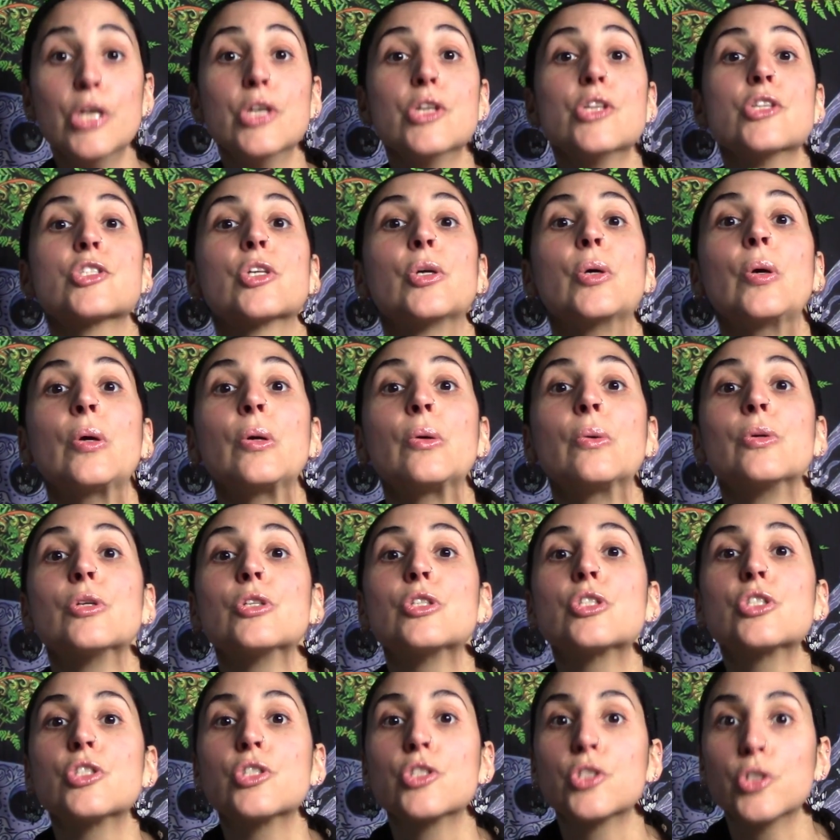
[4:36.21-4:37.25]
So it
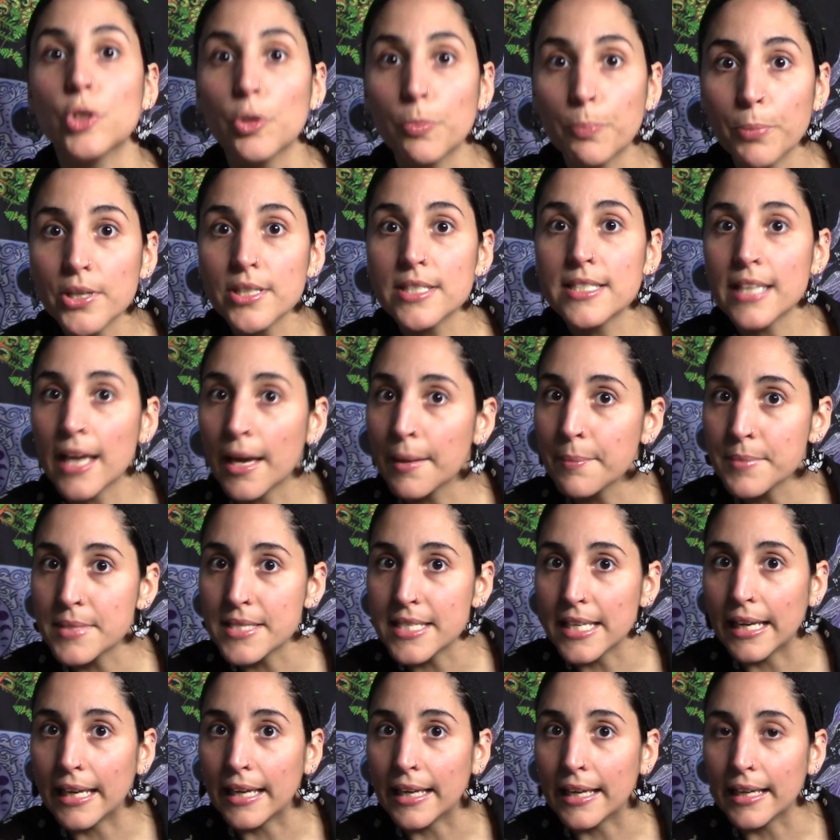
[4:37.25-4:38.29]
was super
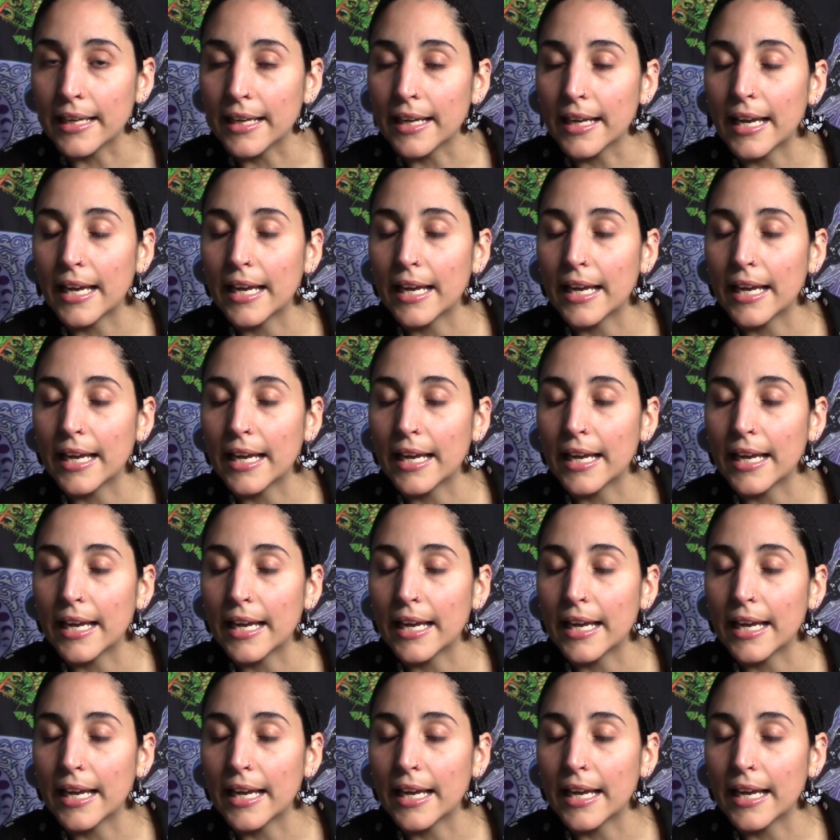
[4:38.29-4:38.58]
tempting,